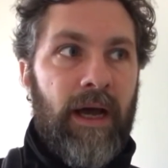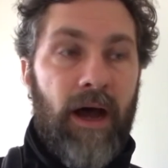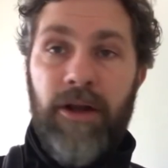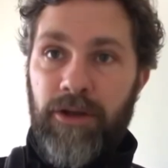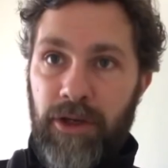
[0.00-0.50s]

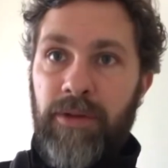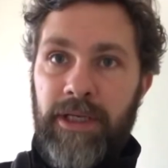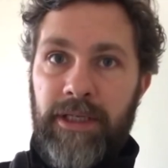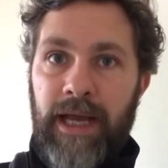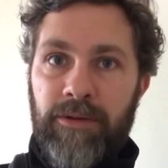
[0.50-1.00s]
I knew
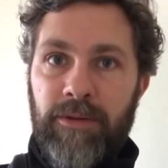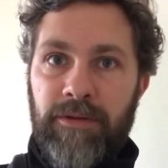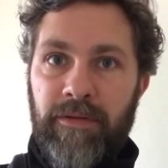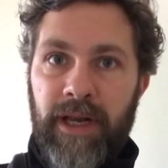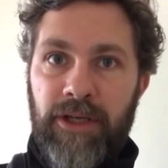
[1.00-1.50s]
this house was
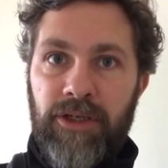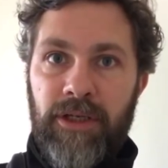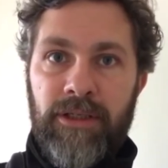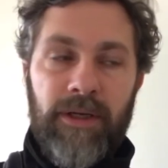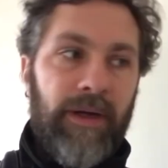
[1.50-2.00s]
finished,
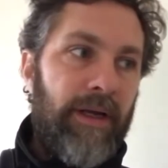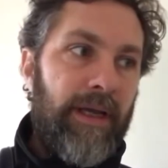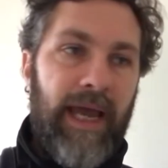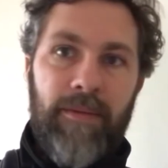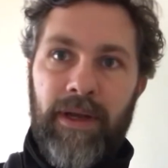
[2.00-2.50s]
so I
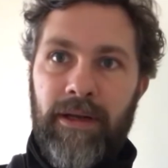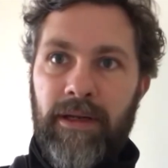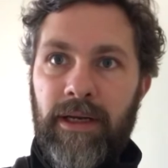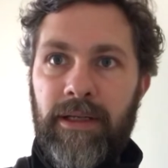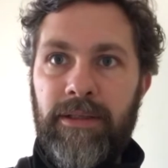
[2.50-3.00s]
came in.
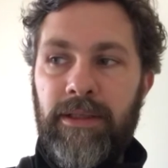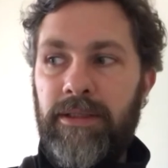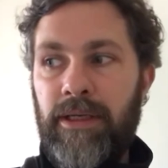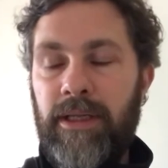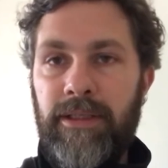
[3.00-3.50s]

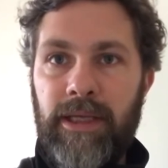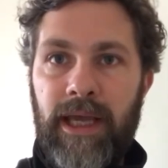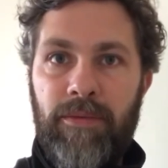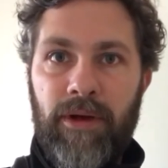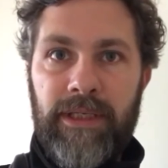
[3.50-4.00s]
There's a
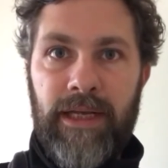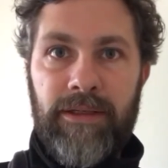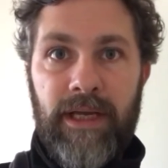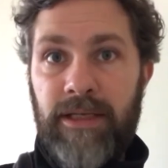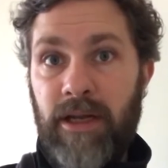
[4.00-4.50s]
key box
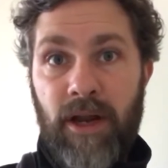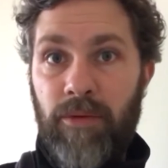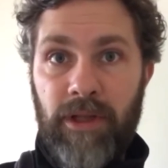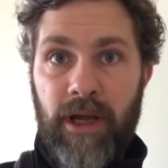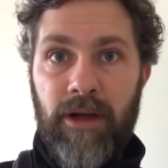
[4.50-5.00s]
downstairs. I know
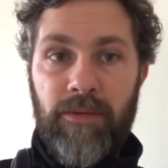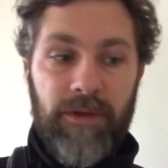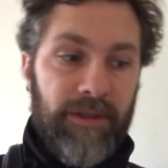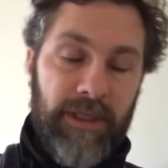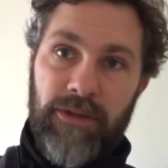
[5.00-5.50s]
what the code
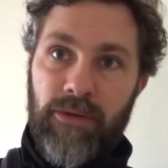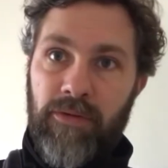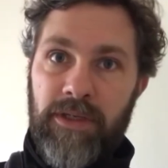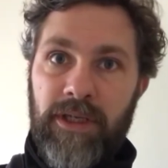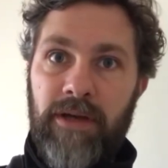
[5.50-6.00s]
was because it's all
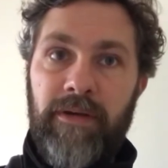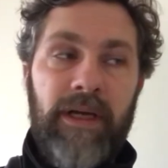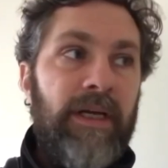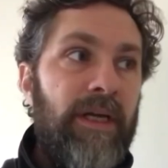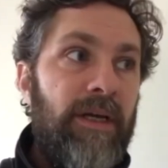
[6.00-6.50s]
on the
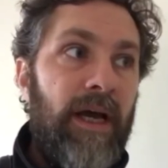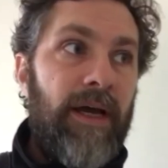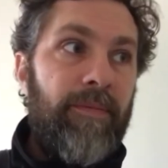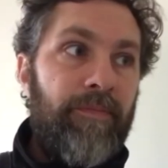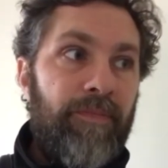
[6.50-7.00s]
server.
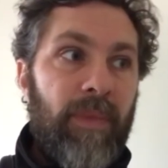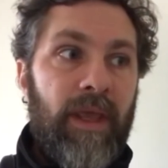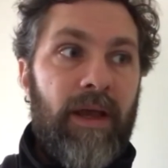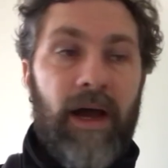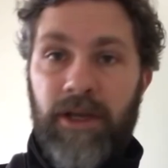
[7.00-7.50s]

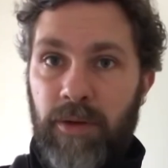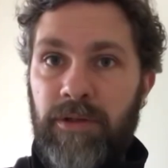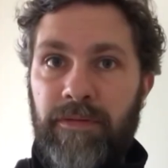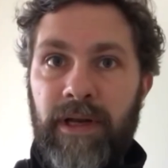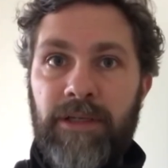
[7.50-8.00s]
I knew it
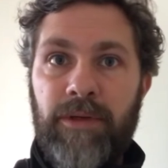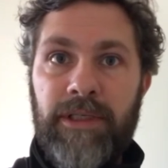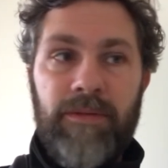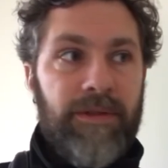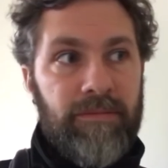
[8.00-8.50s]
was finished
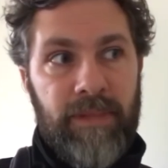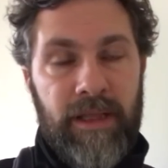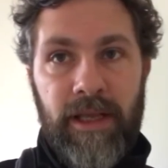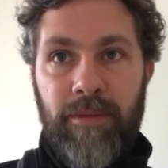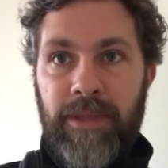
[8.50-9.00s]
because it was
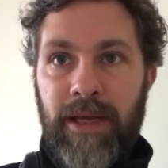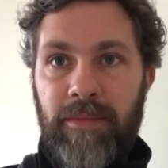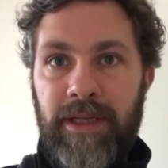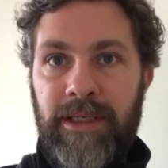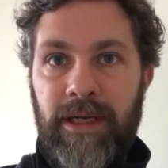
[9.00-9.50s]
in the update
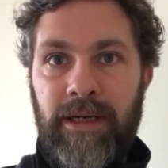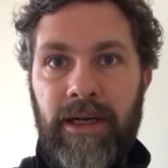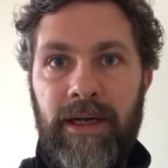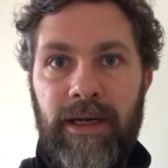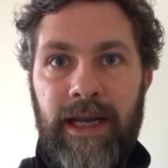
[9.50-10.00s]
meeting
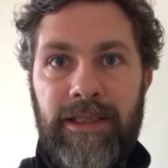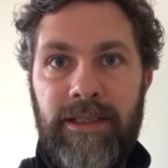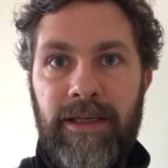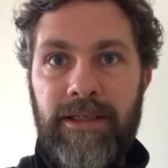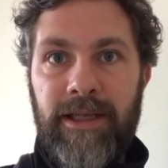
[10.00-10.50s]

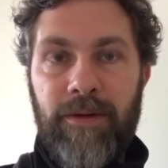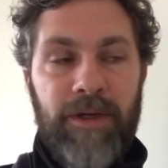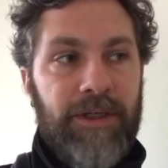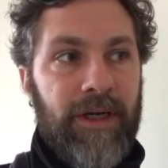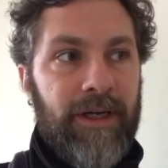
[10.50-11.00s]
last Thursday,
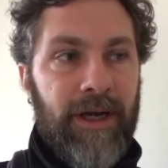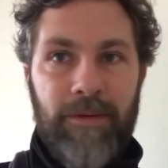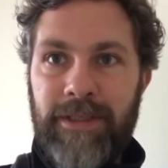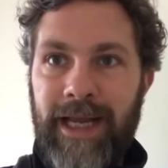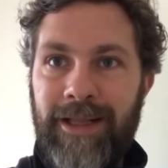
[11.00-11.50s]
which I
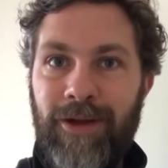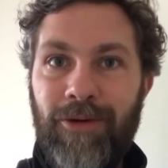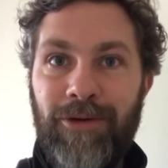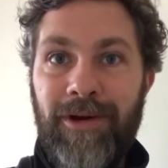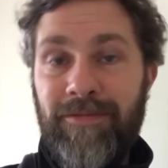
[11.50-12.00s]
was sat in the
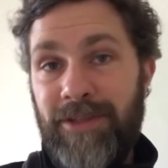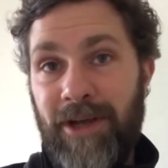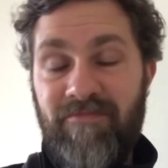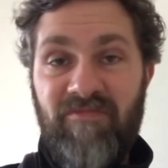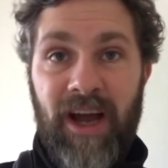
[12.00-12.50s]
corner of,
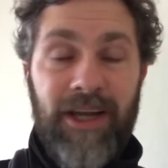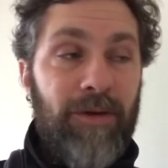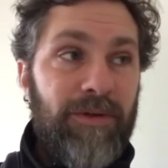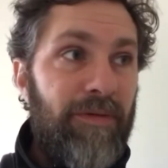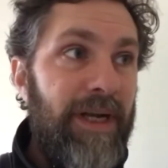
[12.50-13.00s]
so I knew
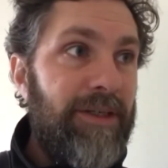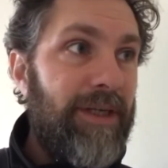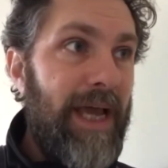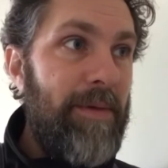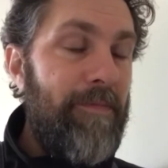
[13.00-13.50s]
it was
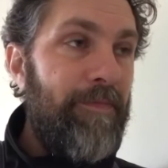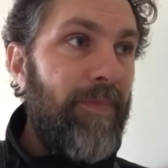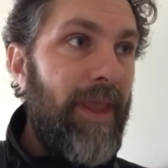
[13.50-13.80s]
finished, came in.